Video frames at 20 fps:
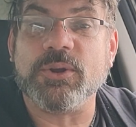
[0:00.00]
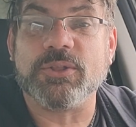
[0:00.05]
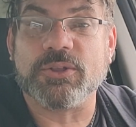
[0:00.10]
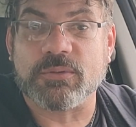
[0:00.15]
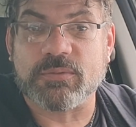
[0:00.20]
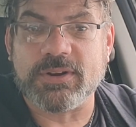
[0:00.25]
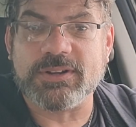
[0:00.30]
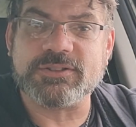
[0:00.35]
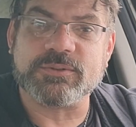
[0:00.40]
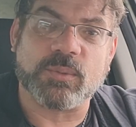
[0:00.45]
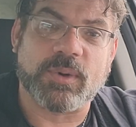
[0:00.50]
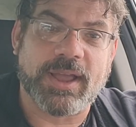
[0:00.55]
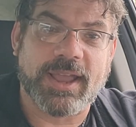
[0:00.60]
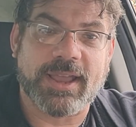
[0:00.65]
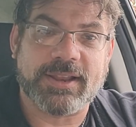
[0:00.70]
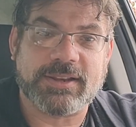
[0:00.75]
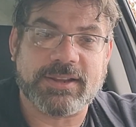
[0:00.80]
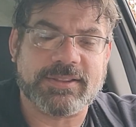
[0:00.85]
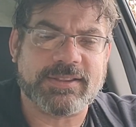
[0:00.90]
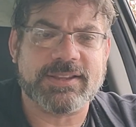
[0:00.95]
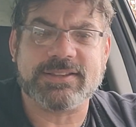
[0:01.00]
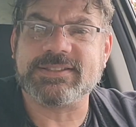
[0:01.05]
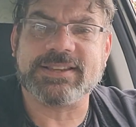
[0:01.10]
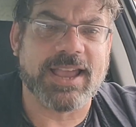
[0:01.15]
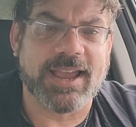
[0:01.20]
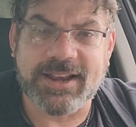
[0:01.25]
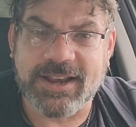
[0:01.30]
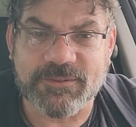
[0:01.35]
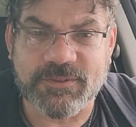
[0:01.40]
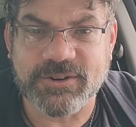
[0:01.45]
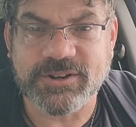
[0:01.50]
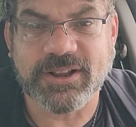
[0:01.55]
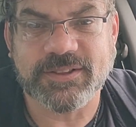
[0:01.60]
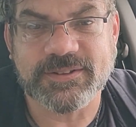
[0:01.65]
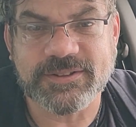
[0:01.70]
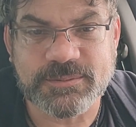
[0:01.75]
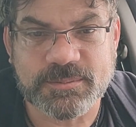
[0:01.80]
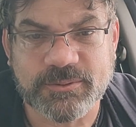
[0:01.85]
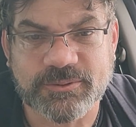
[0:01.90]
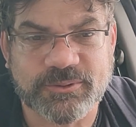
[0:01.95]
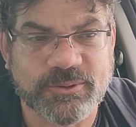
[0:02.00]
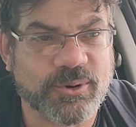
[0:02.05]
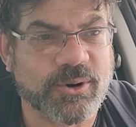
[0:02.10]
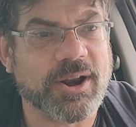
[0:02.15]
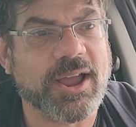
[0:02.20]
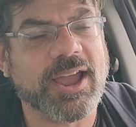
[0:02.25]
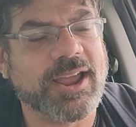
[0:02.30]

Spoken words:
You're the reason why I did this. I'd never done this before.